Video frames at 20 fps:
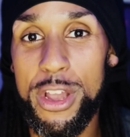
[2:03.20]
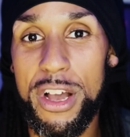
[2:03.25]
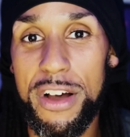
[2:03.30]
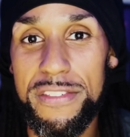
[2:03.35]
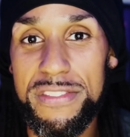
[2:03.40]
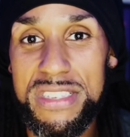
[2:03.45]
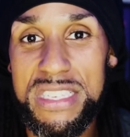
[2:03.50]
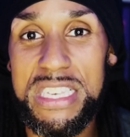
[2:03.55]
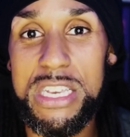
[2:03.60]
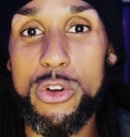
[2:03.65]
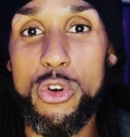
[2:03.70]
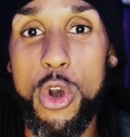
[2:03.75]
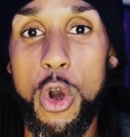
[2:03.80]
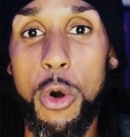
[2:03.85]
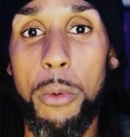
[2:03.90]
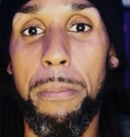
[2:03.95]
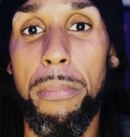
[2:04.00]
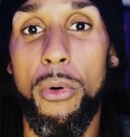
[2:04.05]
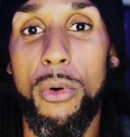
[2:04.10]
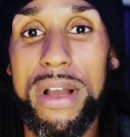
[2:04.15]
of
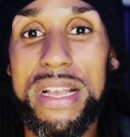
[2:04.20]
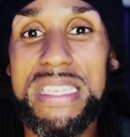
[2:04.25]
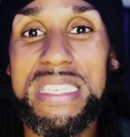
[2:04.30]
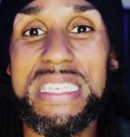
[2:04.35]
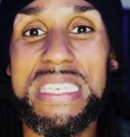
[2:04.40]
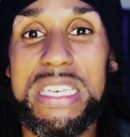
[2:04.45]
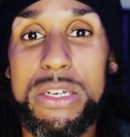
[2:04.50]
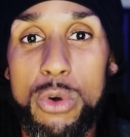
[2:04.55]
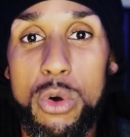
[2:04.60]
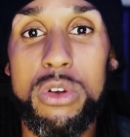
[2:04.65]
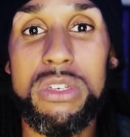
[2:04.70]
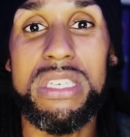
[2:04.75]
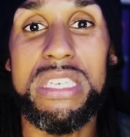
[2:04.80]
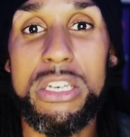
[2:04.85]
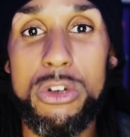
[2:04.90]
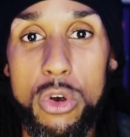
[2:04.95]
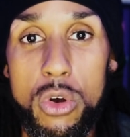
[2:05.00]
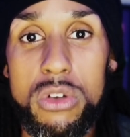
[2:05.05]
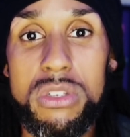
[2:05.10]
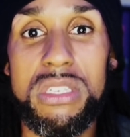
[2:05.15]

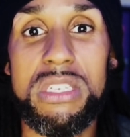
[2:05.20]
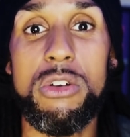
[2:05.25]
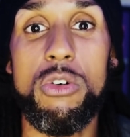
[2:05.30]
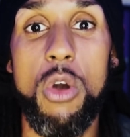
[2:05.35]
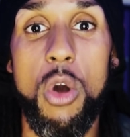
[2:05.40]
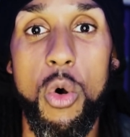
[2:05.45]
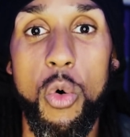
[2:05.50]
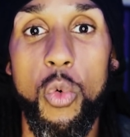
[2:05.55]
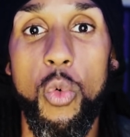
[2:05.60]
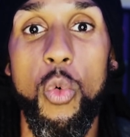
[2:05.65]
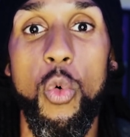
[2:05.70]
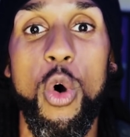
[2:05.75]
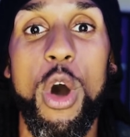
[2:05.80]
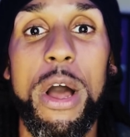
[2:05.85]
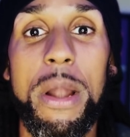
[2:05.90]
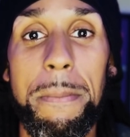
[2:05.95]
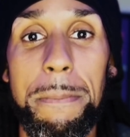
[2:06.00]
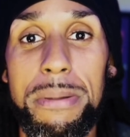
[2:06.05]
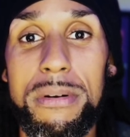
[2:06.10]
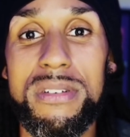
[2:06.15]

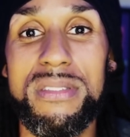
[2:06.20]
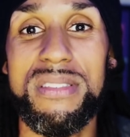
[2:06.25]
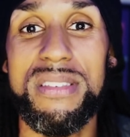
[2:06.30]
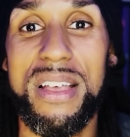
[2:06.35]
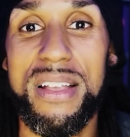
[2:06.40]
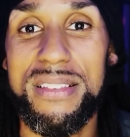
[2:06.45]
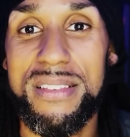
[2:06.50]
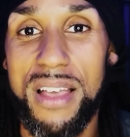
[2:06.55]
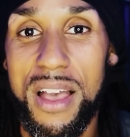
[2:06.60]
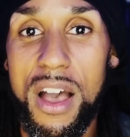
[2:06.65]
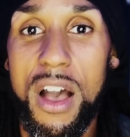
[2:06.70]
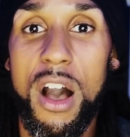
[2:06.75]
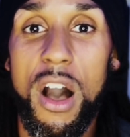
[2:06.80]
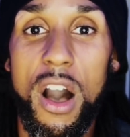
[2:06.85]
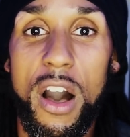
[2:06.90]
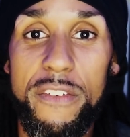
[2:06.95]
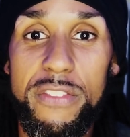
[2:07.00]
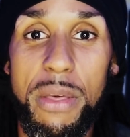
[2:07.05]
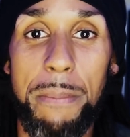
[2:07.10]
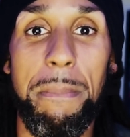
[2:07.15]
0.0001%
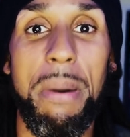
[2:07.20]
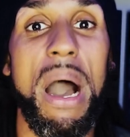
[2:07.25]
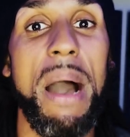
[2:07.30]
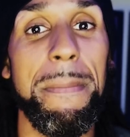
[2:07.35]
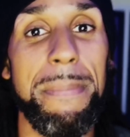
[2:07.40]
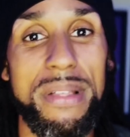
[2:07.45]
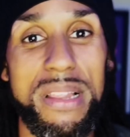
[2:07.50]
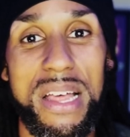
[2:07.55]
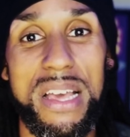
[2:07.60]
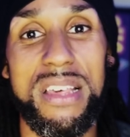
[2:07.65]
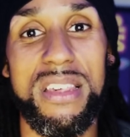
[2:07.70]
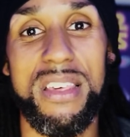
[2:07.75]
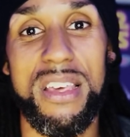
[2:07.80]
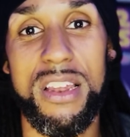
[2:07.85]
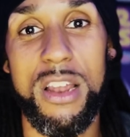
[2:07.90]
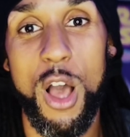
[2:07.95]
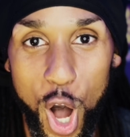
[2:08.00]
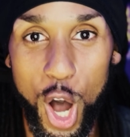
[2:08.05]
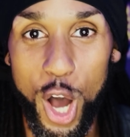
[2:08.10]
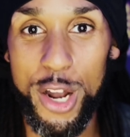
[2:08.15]
of the
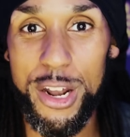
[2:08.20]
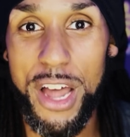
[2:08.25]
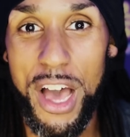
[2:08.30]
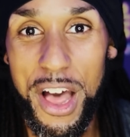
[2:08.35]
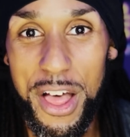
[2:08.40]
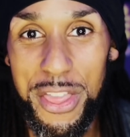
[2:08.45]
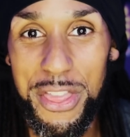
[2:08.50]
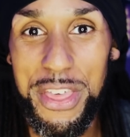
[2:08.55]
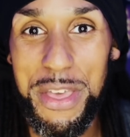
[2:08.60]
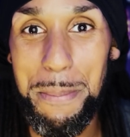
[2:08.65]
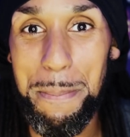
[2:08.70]
population on the